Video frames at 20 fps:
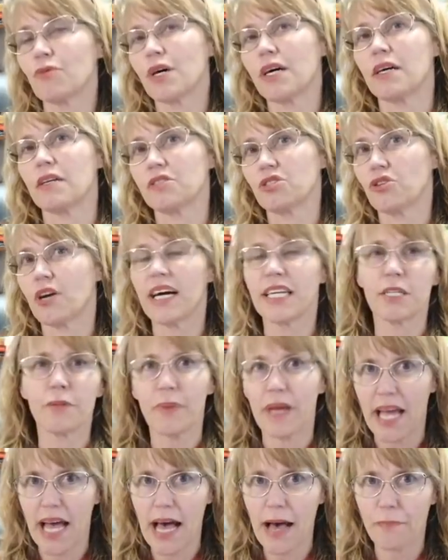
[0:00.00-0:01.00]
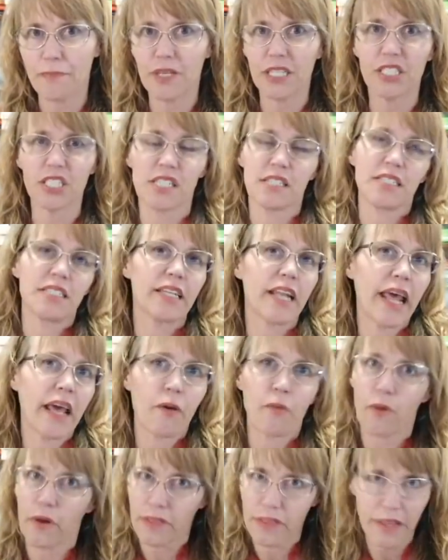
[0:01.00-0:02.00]
well, trying to be happy, just it
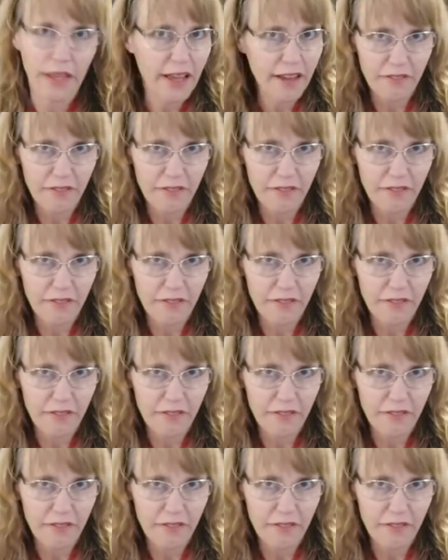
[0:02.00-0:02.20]
ain't worth the